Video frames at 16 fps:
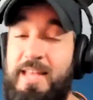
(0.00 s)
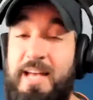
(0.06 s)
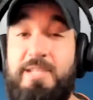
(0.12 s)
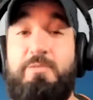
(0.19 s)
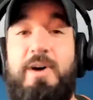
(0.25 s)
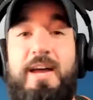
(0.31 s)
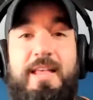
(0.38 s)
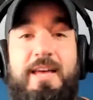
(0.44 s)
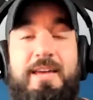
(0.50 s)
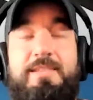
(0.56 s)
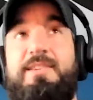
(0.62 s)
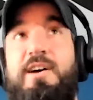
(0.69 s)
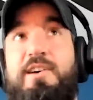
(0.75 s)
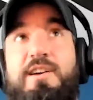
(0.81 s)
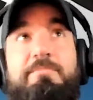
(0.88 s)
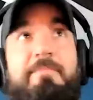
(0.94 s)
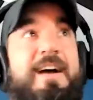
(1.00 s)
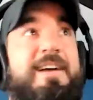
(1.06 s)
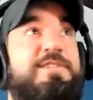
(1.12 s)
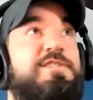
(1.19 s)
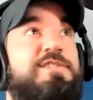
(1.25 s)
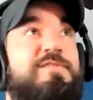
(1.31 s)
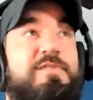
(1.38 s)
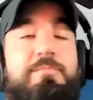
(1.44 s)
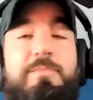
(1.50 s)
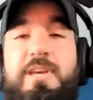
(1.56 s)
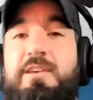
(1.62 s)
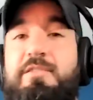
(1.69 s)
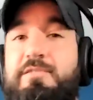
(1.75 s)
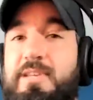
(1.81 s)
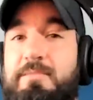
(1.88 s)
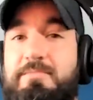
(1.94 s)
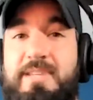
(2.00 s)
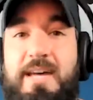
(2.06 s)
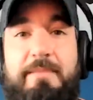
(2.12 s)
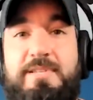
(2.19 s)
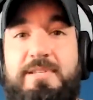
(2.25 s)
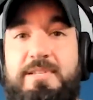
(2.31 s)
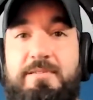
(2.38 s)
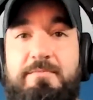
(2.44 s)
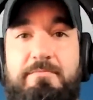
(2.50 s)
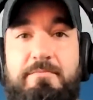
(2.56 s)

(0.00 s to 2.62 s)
That's why like dark matches for me or sometimes